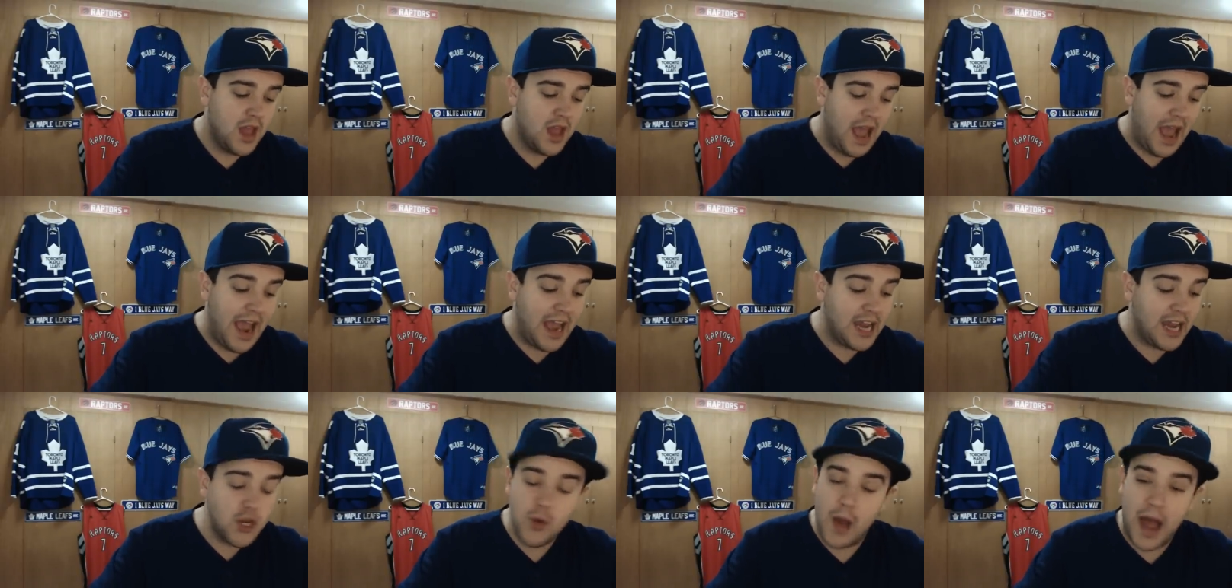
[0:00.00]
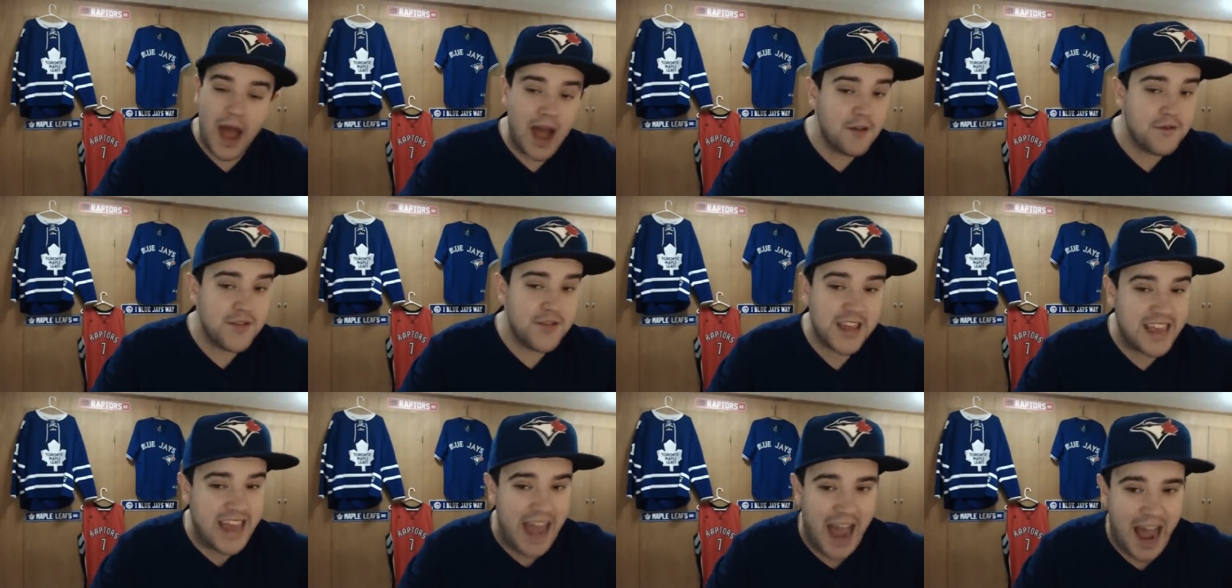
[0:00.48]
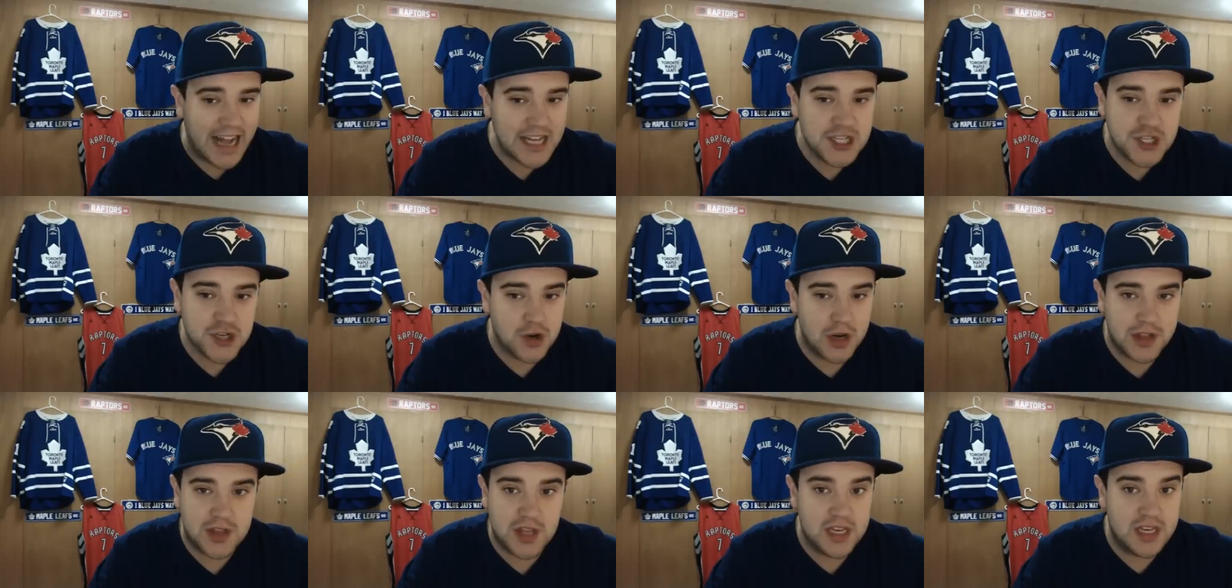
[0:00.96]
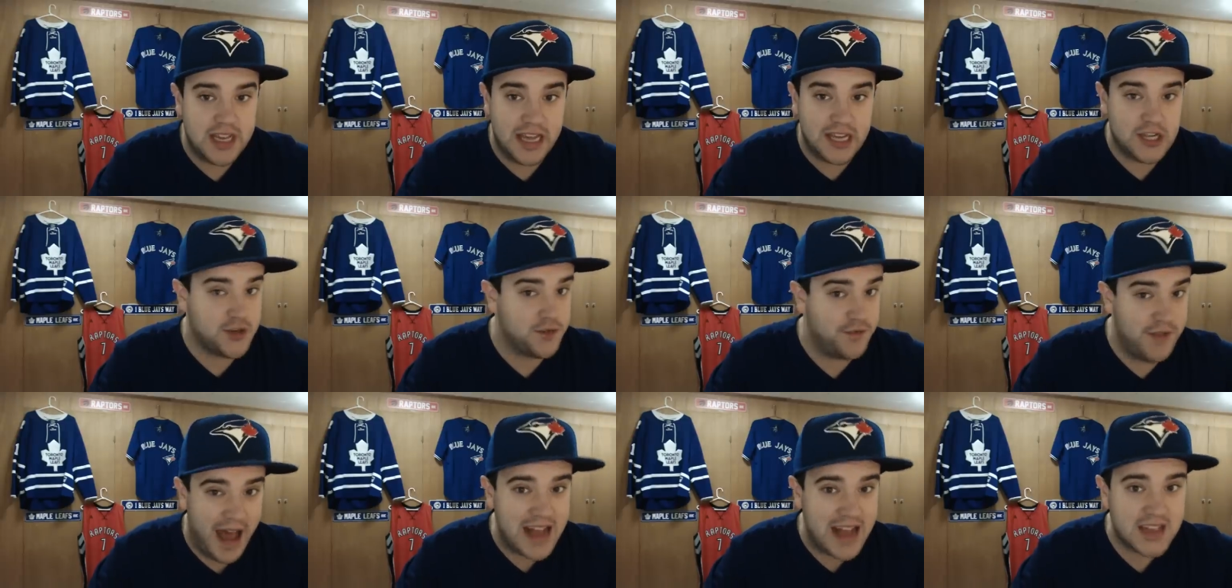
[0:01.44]
And you have the catcher at the
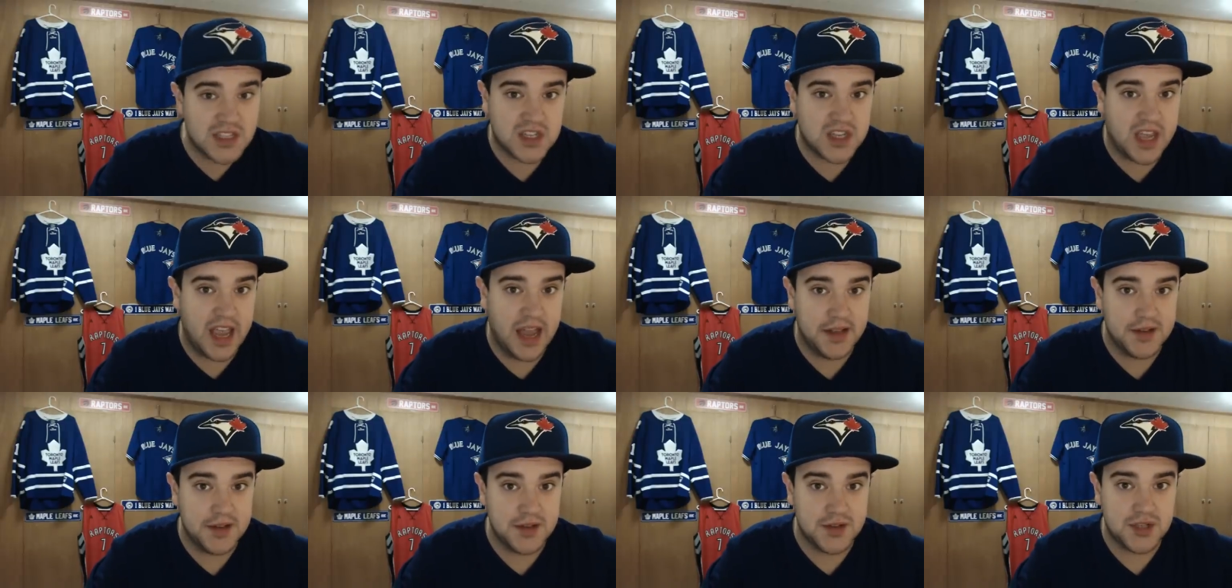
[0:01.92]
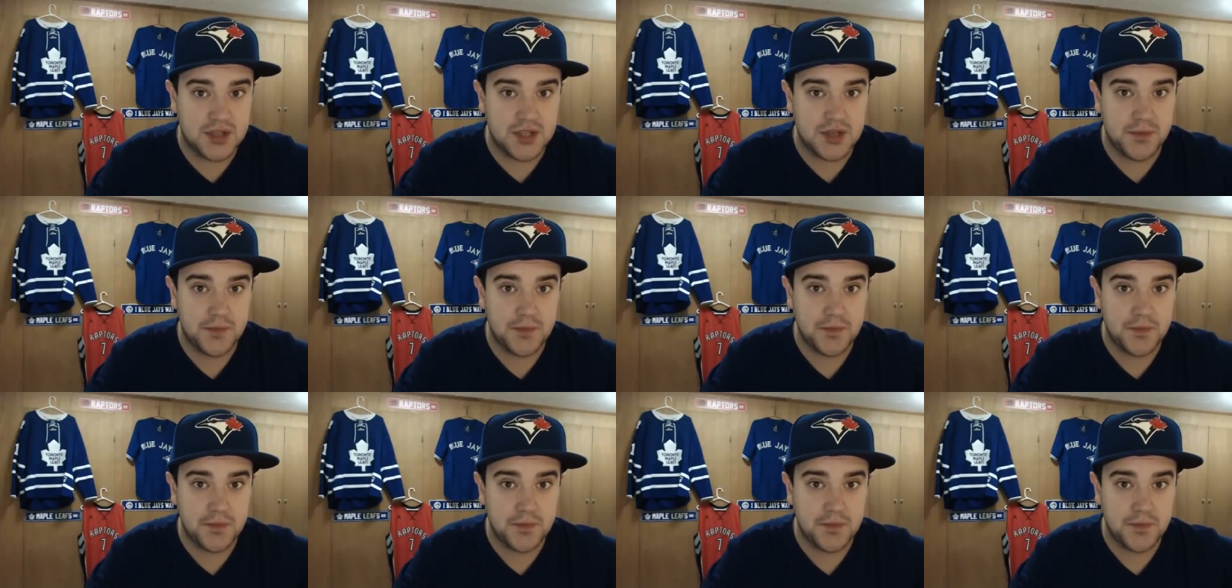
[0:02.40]
dish, Vasquez.